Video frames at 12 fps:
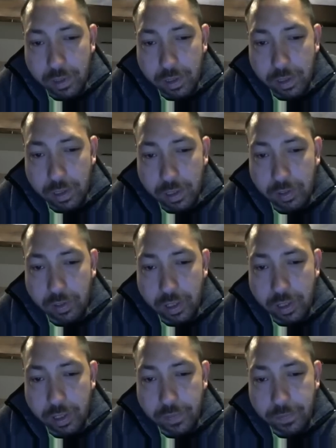He
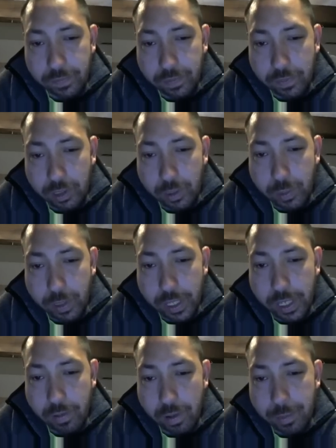said, you can't
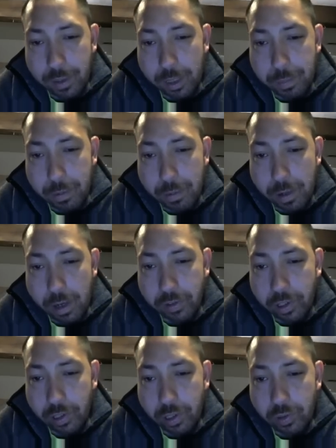criminally
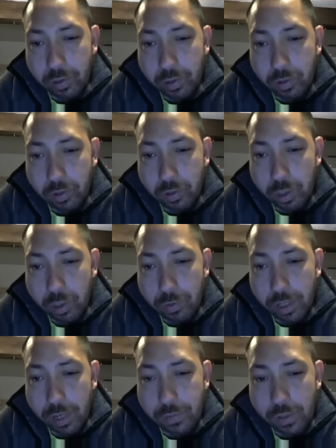prosecute someone for not
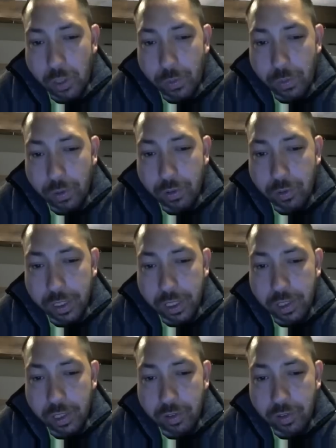following orders
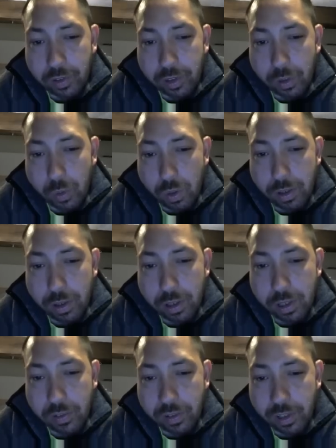because the order
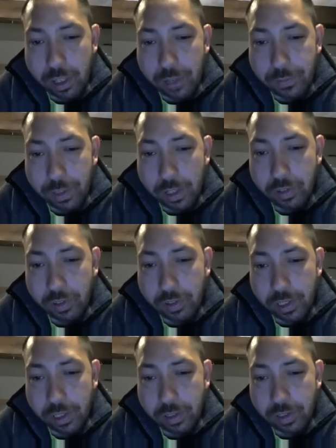itself doesn't
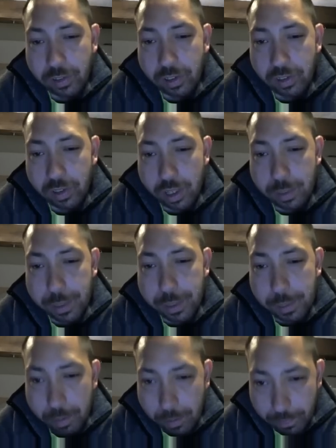exist on
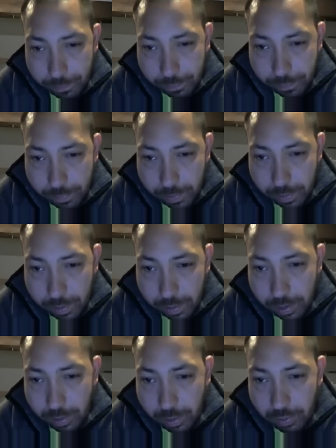paper.
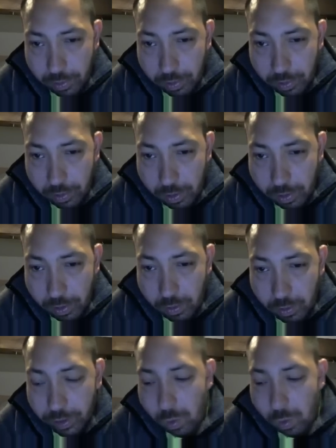It's only oral.